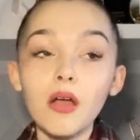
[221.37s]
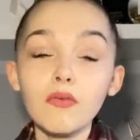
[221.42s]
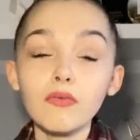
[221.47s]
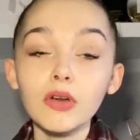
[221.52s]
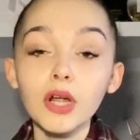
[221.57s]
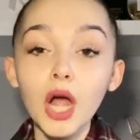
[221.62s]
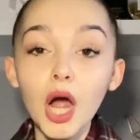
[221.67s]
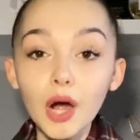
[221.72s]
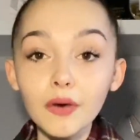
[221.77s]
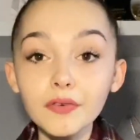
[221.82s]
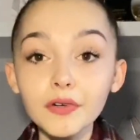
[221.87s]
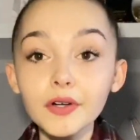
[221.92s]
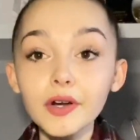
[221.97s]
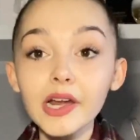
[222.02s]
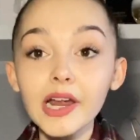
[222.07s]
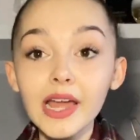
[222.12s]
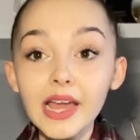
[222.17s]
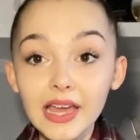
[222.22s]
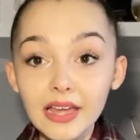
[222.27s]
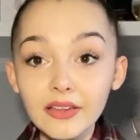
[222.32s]

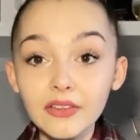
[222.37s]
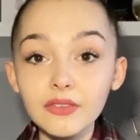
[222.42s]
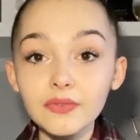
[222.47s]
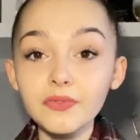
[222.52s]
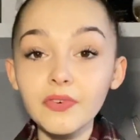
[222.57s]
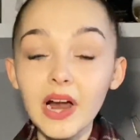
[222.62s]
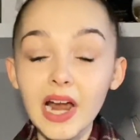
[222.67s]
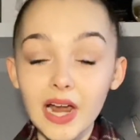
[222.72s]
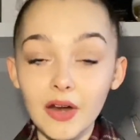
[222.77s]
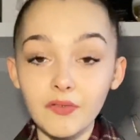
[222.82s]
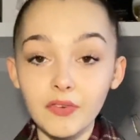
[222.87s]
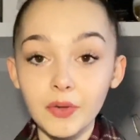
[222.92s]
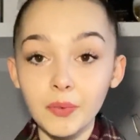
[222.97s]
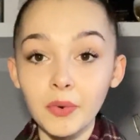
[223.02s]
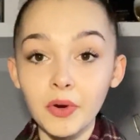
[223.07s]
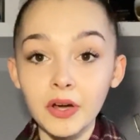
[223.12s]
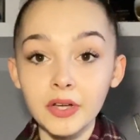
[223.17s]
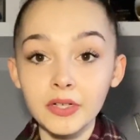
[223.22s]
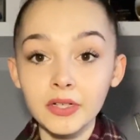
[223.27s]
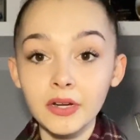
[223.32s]
recovery is for
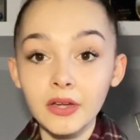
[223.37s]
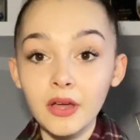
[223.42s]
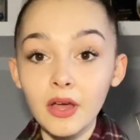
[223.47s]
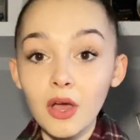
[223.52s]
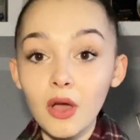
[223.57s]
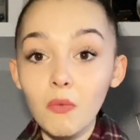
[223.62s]
everyone